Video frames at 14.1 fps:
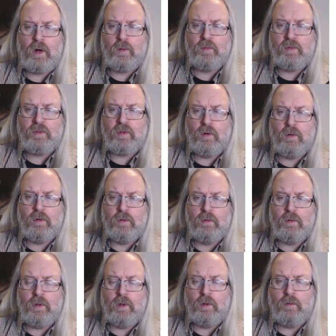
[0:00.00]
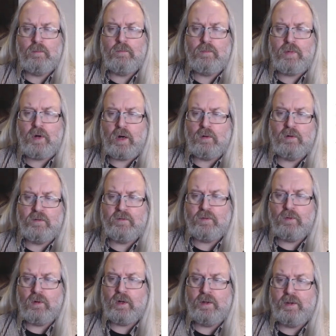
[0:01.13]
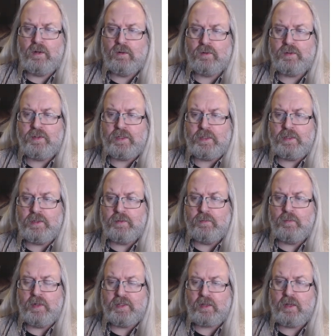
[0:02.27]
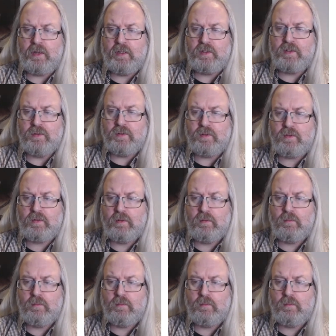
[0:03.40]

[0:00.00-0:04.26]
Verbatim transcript: I'm so powerful, I don't need medications.